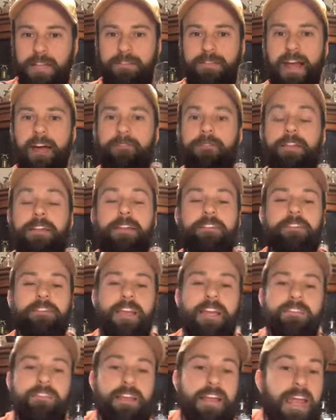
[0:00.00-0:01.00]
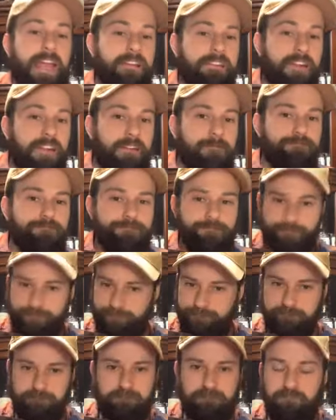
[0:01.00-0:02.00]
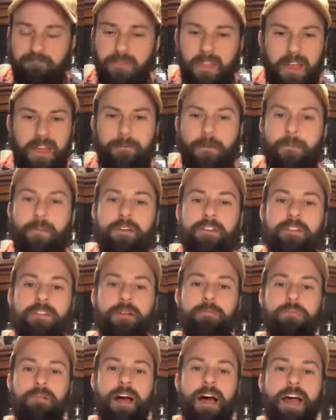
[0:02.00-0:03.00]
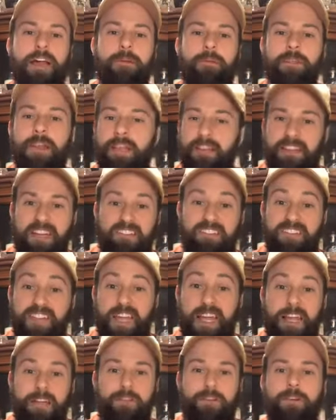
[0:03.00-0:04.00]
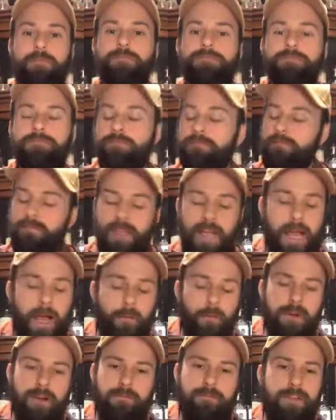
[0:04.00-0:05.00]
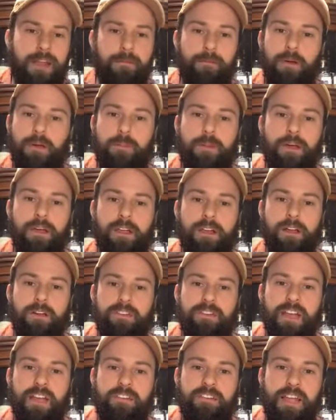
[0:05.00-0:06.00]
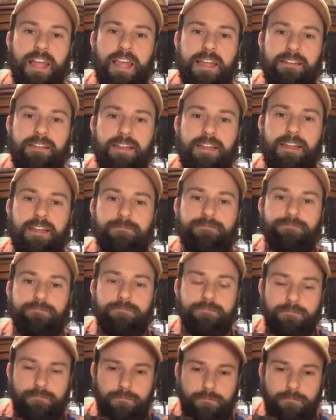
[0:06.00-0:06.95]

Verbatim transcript: It definitely doesn't taste like 18. Like if you put this in a blind and like guess the age, I would have never in a million years guessed 18.